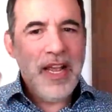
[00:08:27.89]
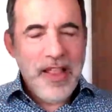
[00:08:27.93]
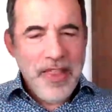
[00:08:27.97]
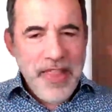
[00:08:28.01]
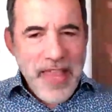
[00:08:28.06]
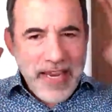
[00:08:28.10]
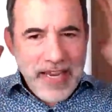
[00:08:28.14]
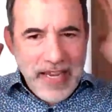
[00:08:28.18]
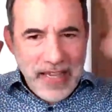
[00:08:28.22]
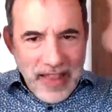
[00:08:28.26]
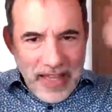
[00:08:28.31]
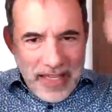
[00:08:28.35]

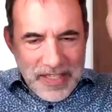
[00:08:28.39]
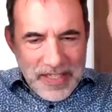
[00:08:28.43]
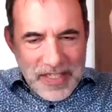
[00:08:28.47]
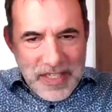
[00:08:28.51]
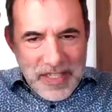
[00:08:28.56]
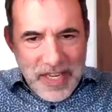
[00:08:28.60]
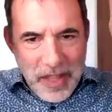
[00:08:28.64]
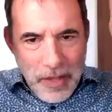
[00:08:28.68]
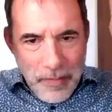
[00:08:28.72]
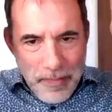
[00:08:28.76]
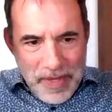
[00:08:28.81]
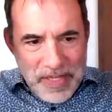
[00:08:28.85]
They can listen
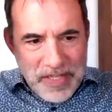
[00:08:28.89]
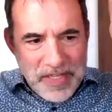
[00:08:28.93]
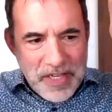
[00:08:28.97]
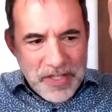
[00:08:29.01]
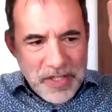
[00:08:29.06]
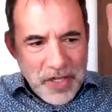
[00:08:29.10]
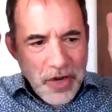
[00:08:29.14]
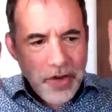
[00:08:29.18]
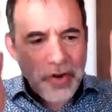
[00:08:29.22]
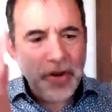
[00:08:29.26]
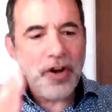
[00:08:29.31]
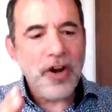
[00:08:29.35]
to the
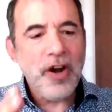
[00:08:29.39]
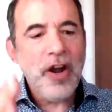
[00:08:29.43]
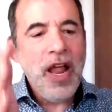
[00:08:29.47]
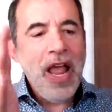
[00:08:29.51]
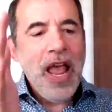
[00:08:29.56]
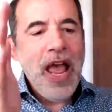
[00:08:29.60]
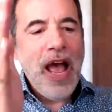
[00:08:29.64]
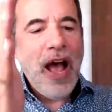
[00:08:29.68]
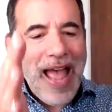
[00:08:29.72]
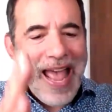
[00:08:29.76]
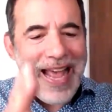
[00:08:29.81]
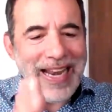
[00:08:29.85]
business owner
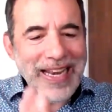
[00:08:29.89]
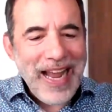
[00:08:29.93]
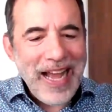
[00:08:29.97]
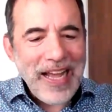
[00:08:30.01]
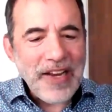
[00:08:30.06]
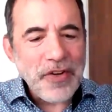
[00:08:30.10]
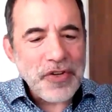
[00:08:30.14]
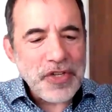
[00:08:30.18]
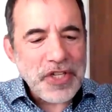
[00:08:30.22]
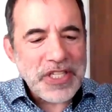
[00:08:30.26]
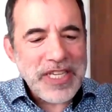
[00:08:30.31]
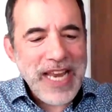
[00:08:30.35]
and
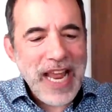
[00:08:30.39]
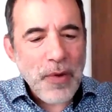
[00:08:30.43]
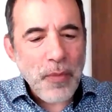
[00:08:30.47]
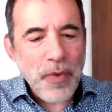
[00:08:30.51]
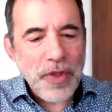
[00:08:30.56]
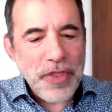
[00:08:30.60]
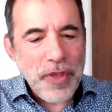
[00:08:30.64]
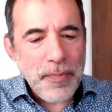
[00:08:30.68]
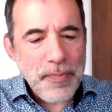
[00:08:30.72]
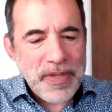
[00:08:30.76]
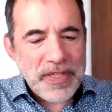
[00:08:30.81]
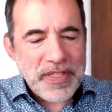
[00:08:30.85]
understand
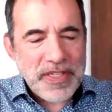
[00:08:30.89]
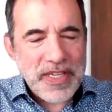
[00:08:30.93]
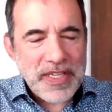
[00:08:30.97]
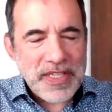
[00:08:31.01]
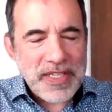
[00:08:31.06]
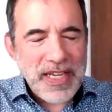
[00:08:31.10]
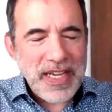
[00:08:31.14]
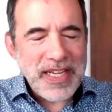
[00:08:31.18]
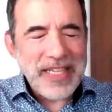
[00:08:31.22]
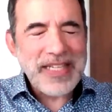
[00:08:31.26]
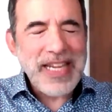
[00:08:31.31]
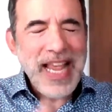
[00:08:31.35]
what the business
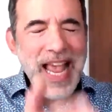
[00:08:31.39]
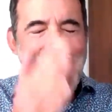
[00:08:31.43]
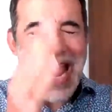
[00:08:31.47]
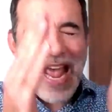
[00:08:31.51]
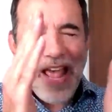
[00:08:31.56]
is